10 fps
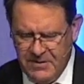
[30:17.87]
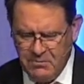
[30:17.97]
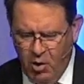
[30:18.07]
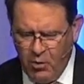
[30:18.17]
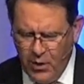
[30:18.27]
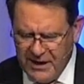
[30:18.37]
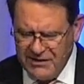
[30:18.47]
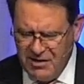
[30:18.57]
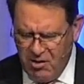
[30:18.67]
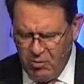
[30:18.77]
The more
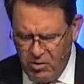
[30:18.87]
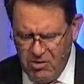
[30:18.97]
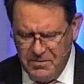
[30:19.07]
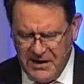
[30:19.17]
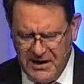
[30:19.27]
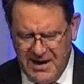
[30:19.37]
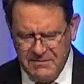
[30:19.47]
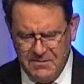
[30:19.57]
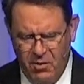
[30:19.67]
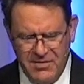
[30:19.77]
wicked their world became,
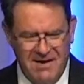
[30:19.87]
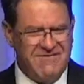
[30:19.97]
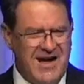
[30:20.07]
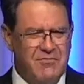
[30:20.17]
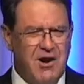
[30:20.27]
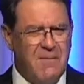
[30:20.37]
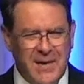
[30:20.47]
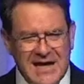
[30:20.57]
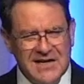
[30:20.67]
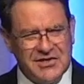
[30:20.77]
the more they found their
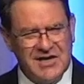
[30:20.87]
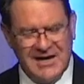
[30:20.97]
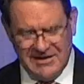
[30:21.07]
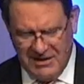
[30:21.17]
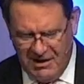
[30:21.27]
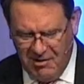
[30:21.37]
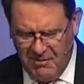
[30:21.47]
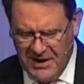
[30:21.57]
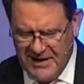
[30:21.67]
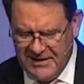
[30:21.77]
peace in God
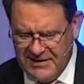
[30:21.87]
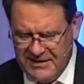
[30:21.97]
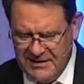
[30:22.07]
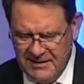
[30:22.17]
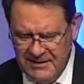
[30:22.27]
Almighty.